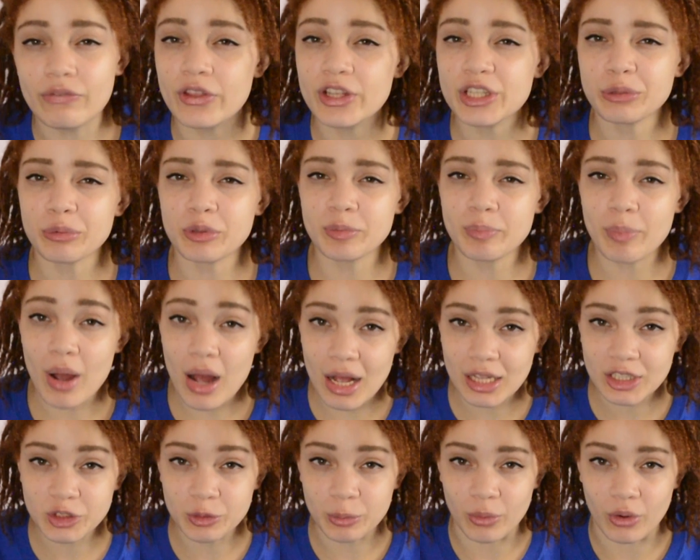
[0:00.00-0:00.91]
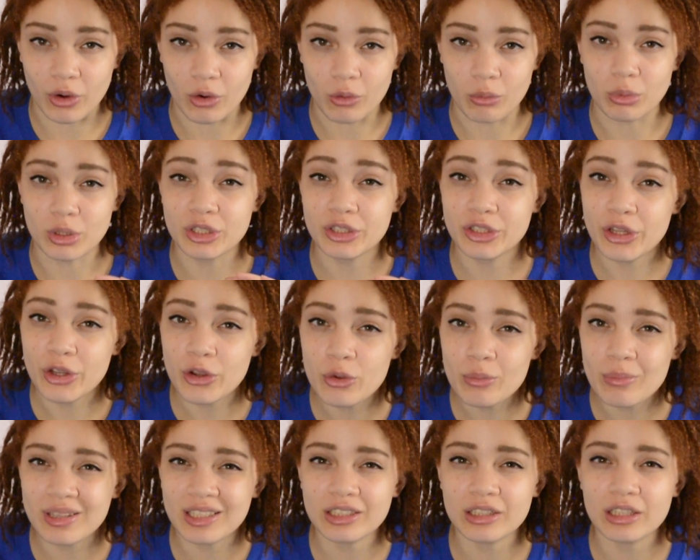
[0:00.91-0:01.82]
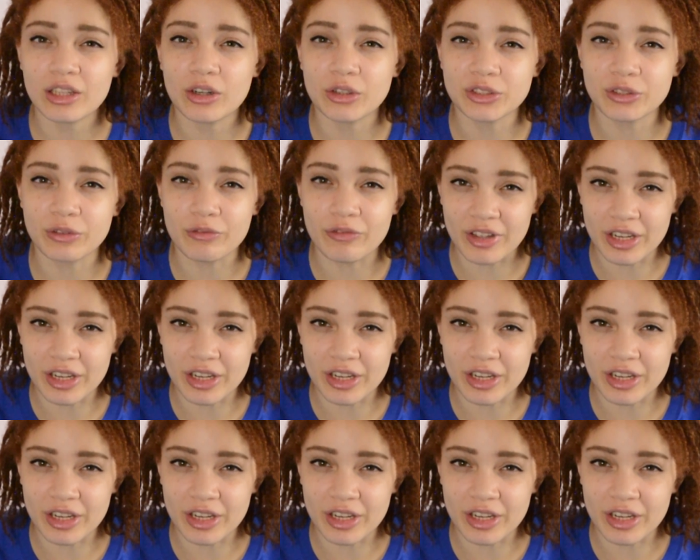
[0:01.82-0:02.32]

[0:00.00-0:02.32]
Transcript: if this was possible with 2 milliliters of